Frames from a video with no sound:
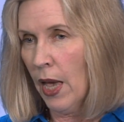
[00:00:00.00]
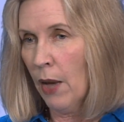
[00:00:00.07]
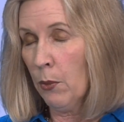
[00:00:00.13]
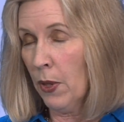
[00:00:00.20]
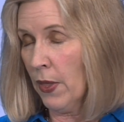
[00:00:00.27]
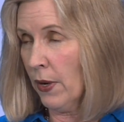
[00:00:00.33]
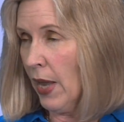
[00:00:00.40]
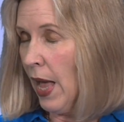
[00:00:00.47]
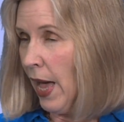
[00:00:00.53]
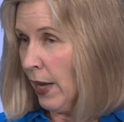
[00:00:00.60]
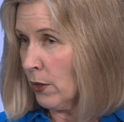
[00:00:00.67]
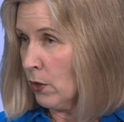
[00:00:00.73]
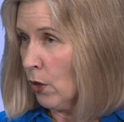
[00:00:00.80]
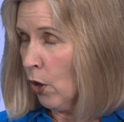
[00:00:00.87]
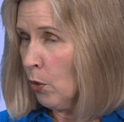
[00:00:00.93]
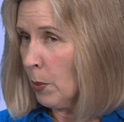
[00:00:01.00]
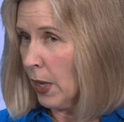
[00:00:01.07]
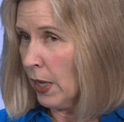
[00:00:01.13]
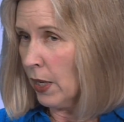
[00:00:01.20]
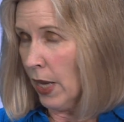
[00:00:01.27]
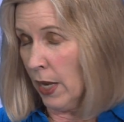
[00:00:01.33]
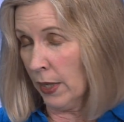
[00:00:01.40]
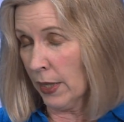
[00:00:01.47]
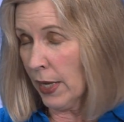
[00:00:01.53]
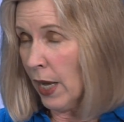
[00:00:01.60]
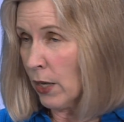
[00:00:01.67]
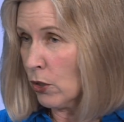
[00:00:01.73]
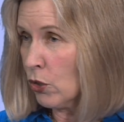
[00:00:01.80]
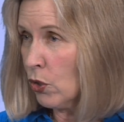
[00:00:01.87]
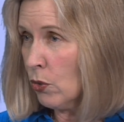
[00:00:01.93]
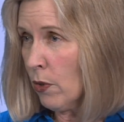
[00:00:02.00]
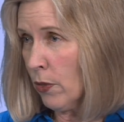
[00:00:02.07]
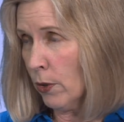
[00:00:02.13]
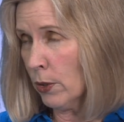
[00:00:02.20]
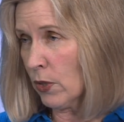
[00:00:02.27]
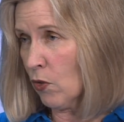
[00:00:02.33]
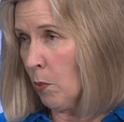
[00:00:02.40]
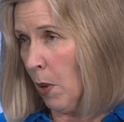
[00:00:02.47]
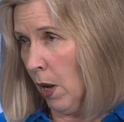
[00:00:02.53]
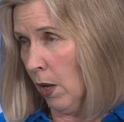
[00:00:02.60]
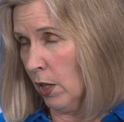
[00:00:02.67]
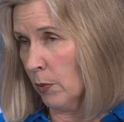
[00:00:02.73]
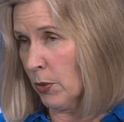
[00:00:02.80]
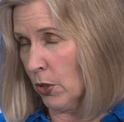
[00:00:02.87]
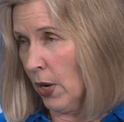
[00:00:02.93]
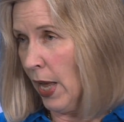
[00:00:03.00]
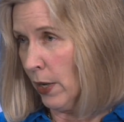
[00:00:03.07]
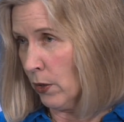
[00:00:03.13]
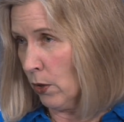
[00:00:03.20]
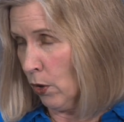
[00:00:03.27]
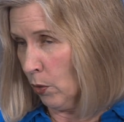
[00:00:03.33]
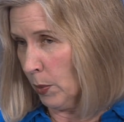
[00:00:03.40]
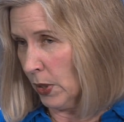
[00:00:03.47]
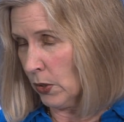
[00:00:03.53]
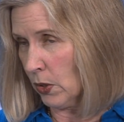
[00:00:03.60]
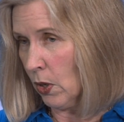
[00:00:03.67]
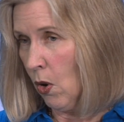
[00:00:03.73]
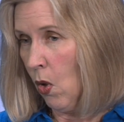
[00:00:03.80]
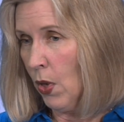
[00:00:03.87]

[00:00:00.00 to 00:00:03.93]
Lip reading: With an adenoma, and again, 2/3 of polyps are adenomas.